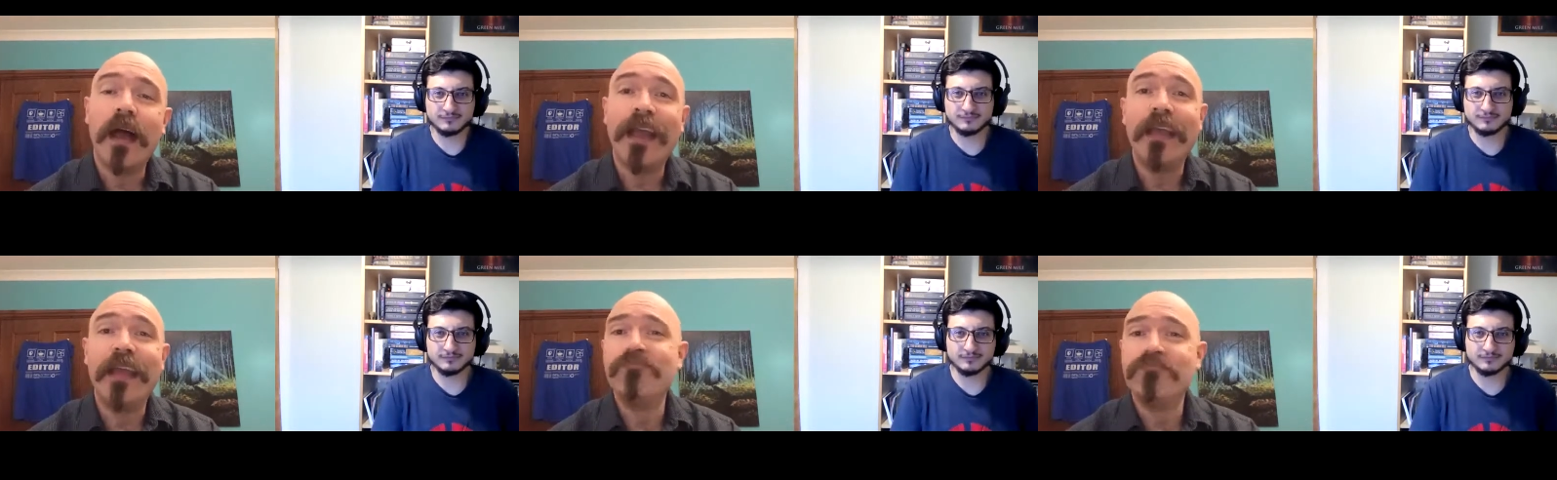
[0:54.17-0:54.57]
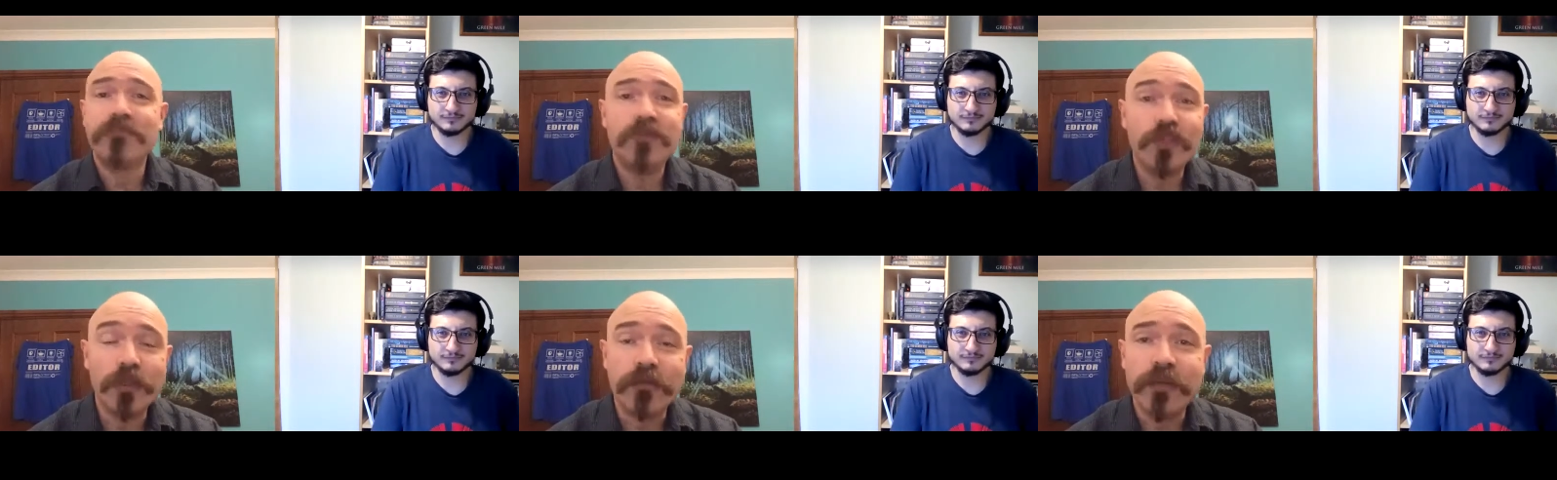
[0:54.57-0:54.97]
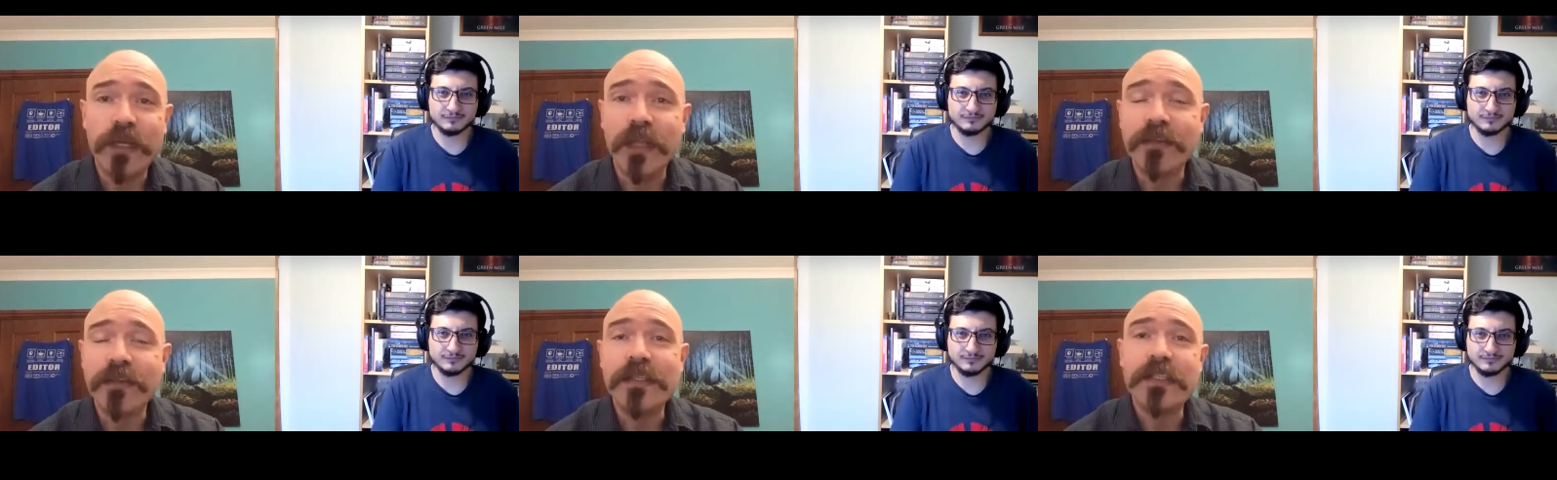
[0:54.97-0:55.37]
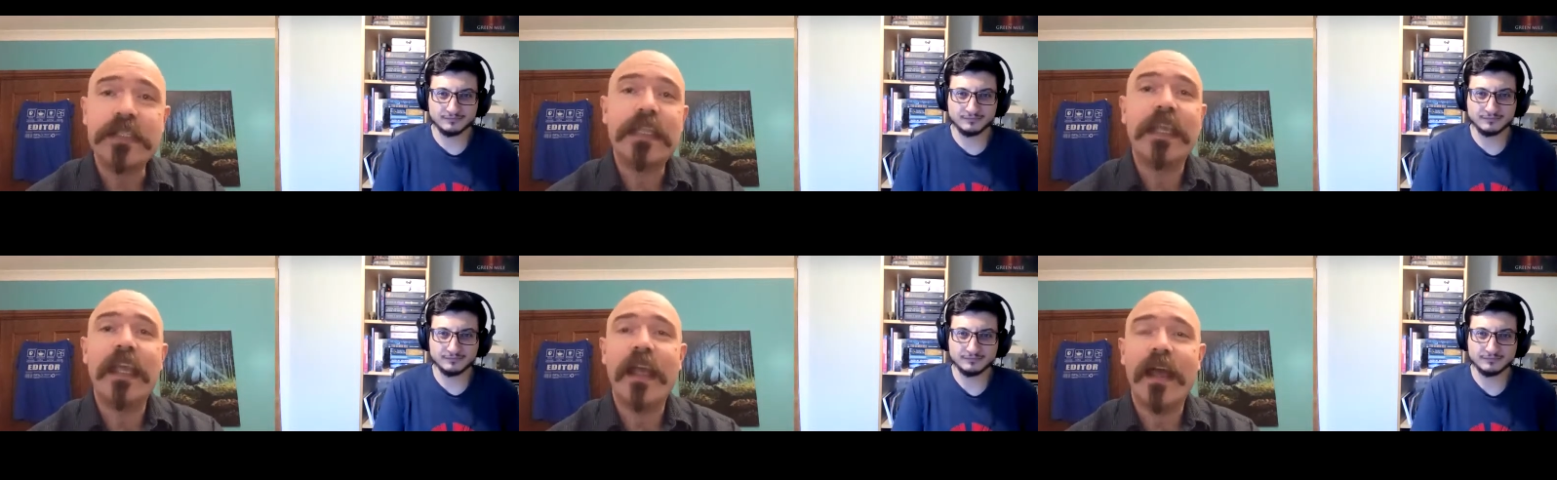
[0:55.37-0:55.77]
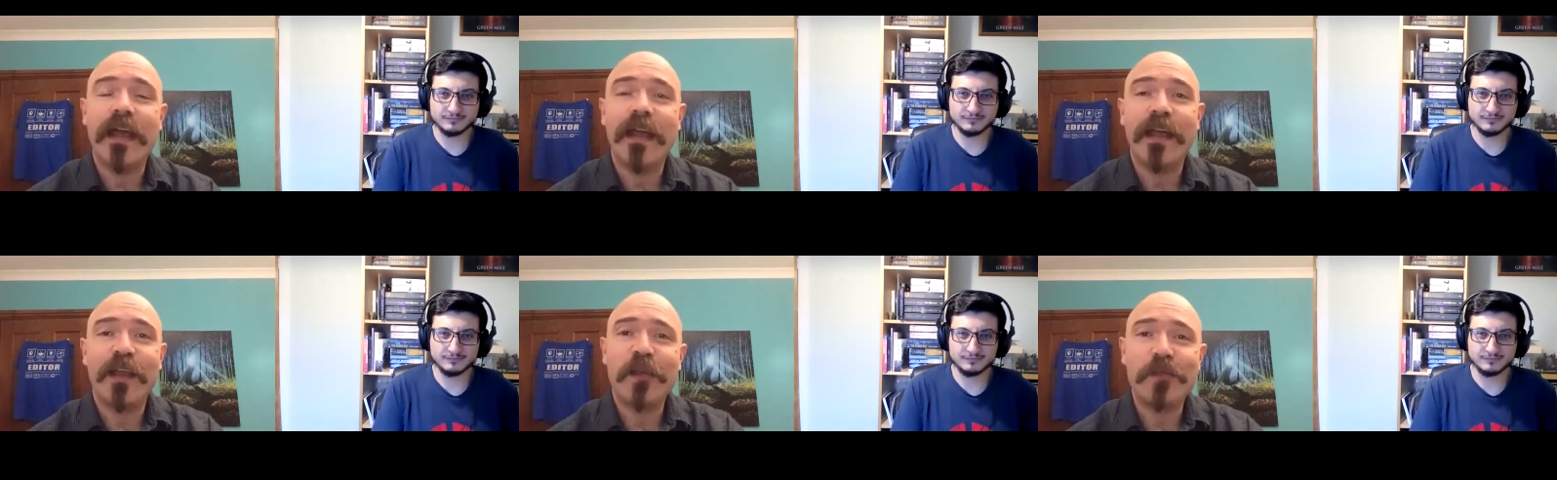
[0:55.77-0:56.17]
Speaker 1: I took redundancy
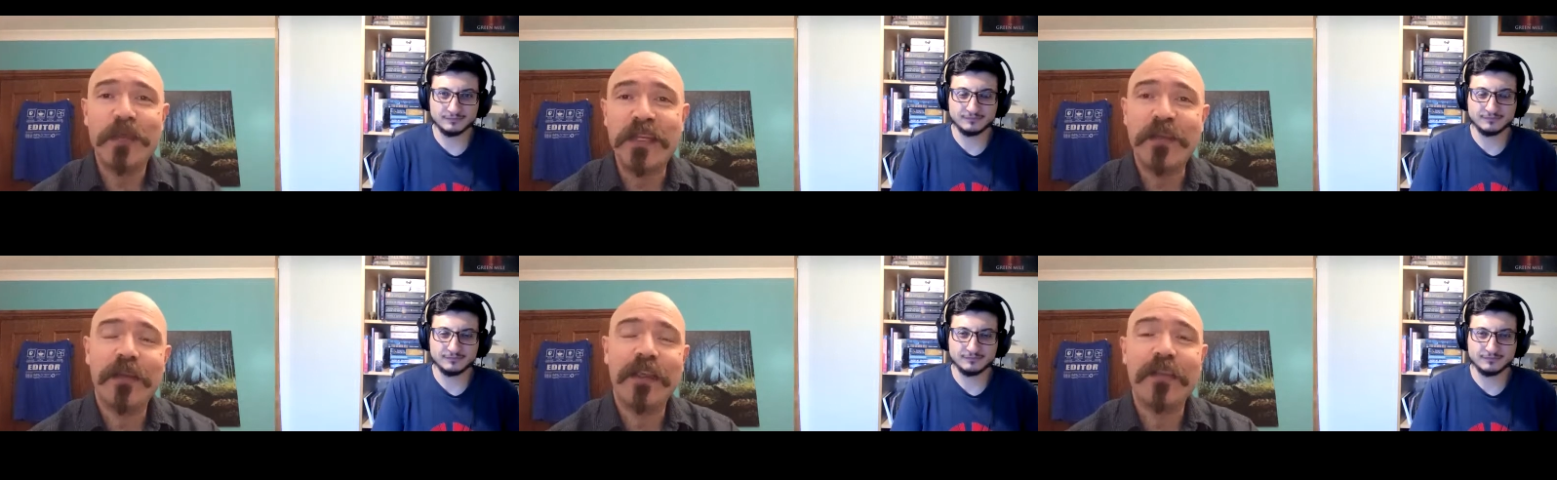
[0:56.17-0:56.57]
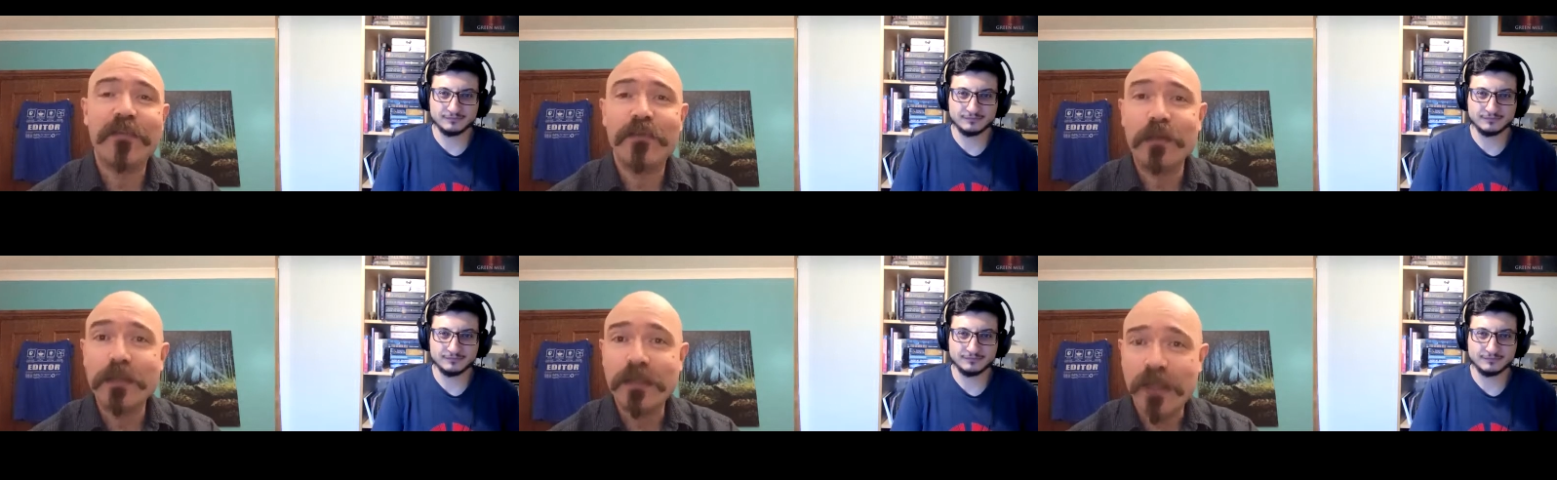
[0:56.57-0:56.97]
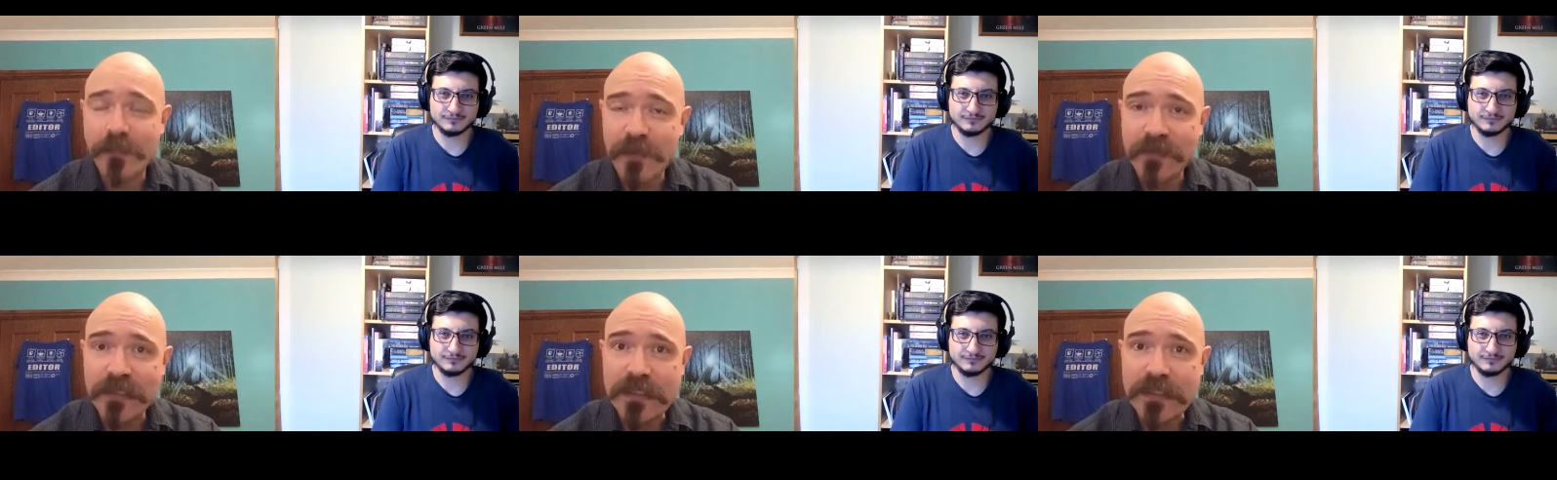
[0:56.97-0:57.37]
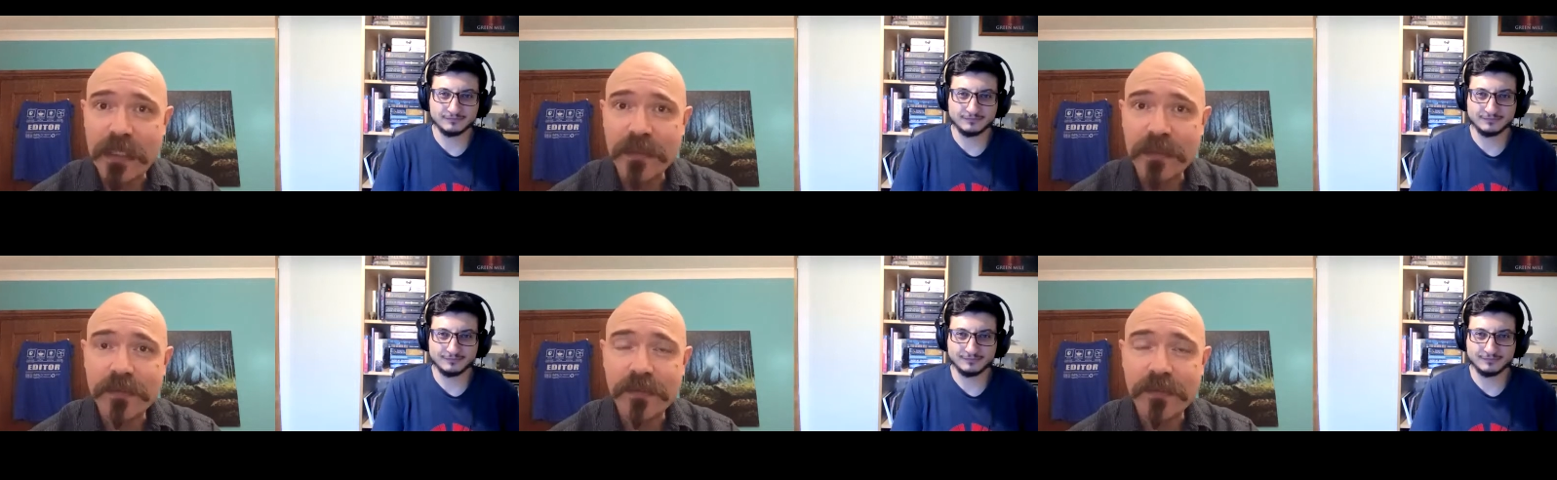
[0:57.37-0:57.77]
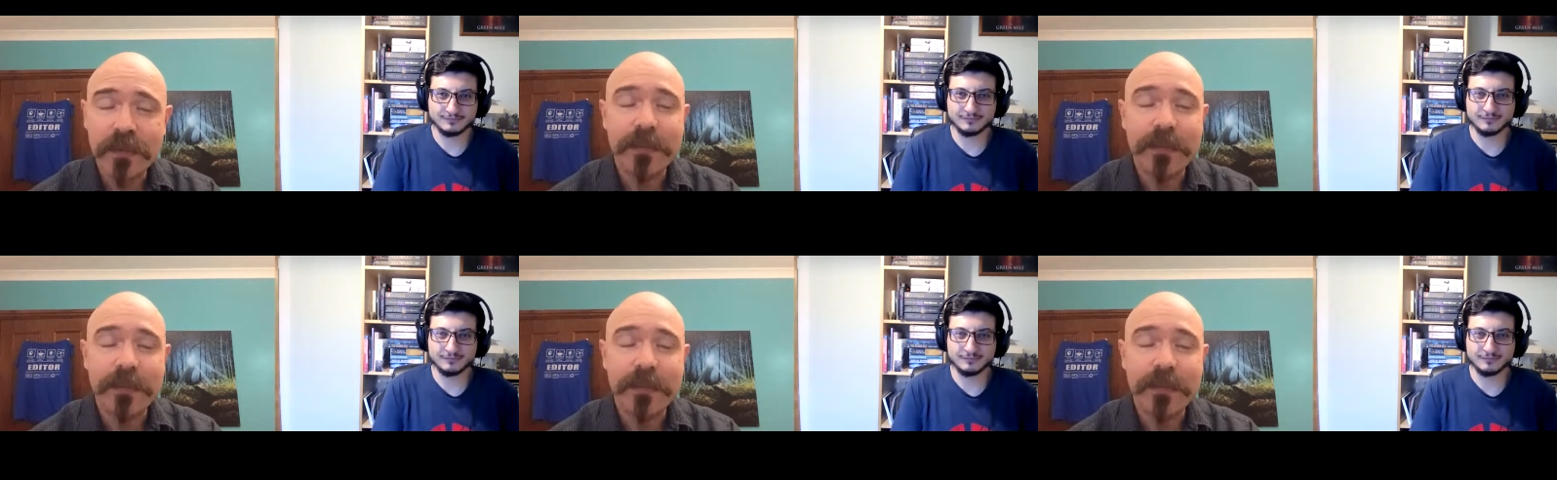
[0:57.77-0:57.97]
uh, and I've been doing it full time ever since,